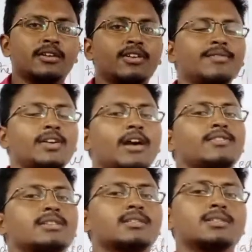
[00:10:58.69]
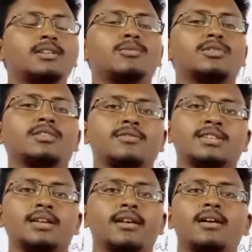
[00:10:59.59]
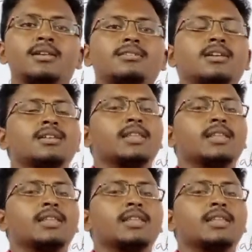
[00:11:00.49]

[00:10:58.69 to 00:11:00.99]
When we have discussed about this Western Ghats, the